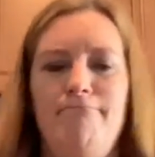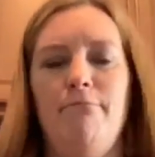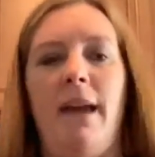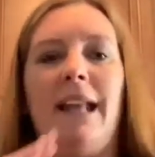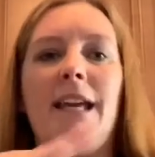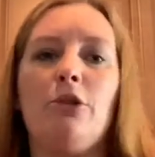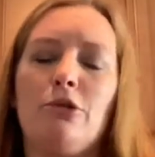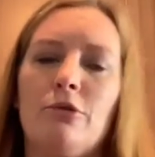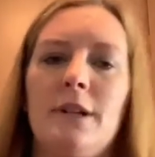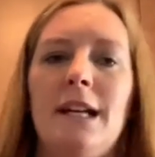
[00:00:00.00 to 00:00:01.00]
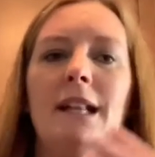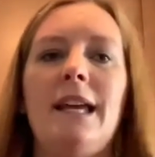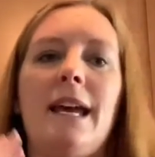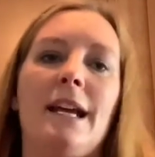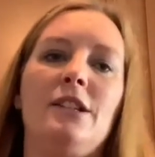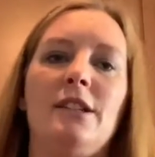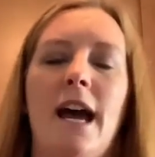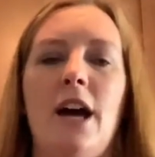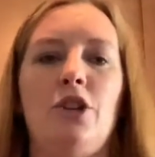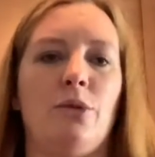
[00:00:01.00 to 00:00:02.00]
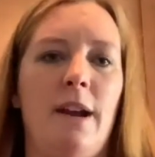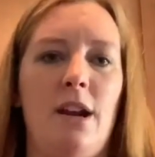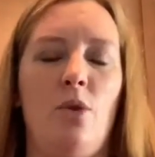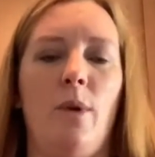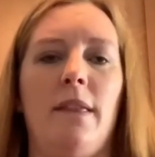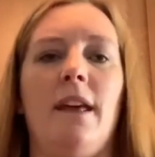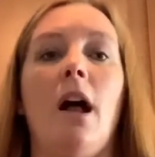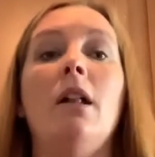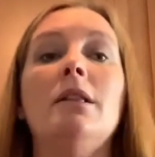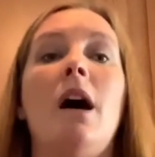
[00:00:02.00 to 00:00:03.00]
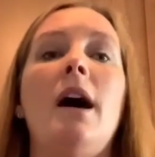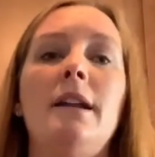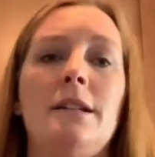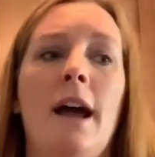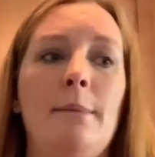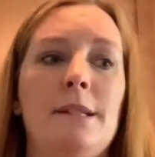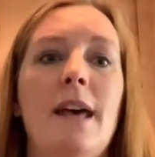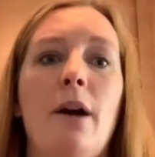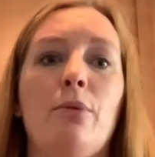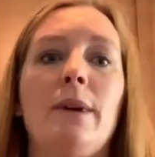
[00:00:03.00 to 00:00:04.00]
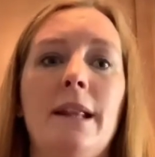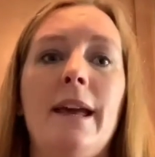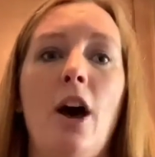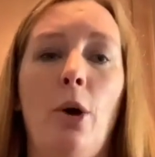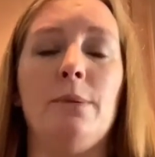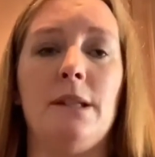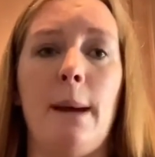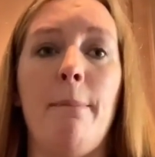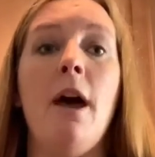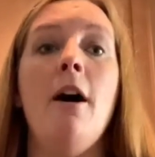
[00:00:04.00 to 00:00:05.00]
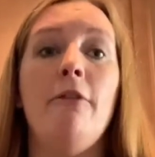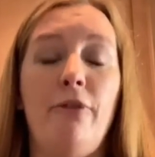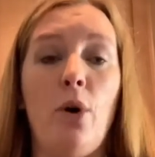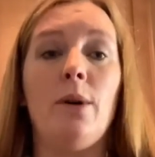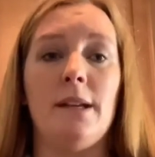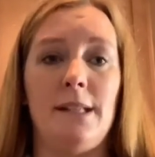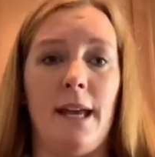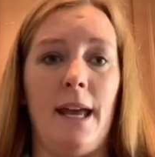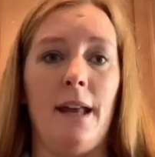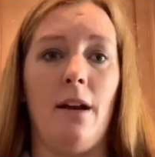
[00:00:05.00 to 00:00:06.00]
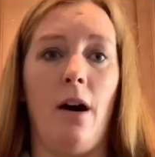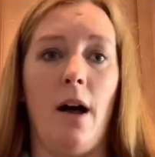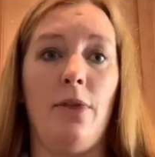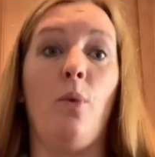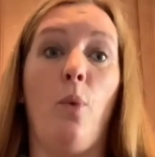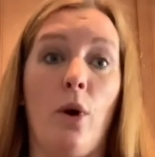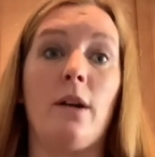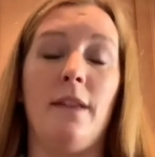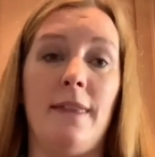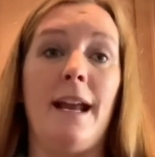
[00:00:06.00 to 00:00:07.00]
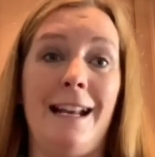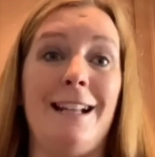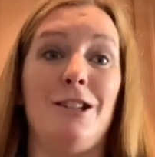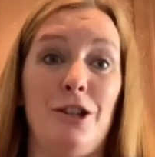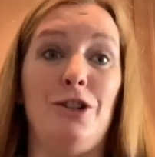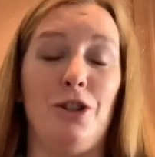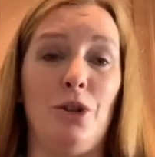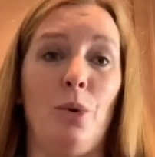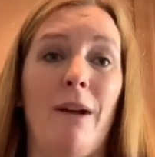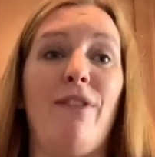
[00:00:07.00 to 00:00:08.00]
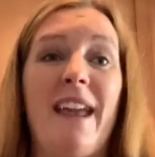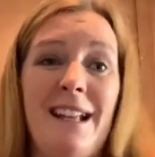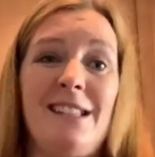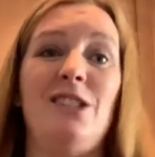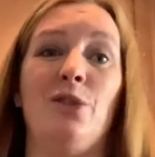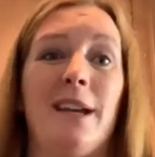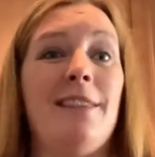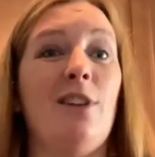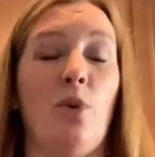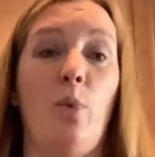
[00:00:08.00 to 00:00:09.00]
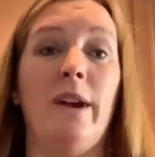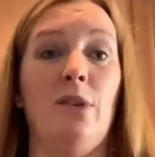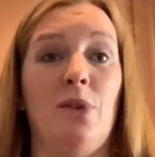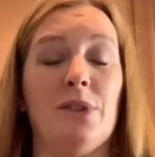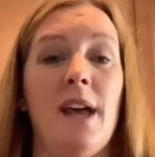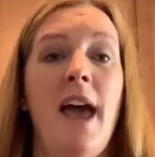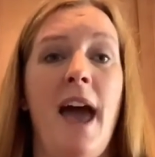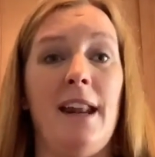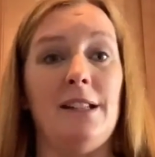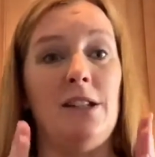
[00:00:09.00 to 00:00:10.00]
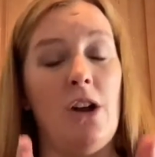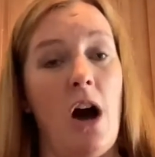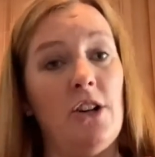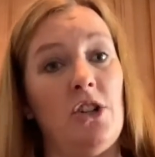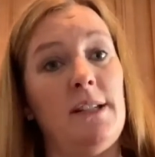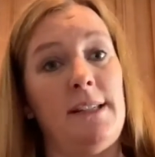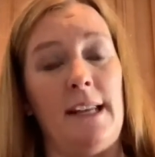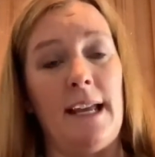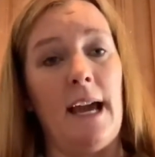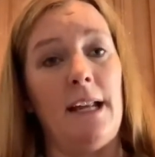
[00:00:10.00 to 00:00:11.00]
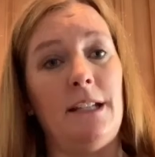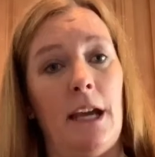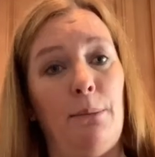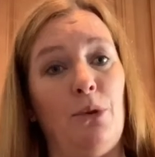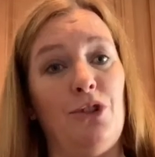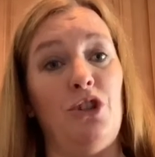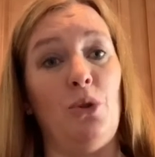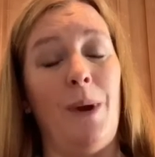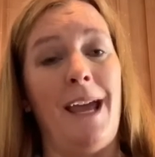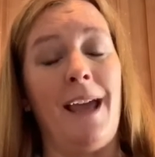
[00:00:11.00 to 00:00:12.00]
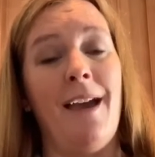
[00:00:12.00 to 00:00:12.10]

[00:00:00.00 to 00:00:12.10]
and get really exaggerated with it, a lot of times that really helps them focus in on the work that they need to do. If they can still get their wiggles and it's not just sitting at a table doing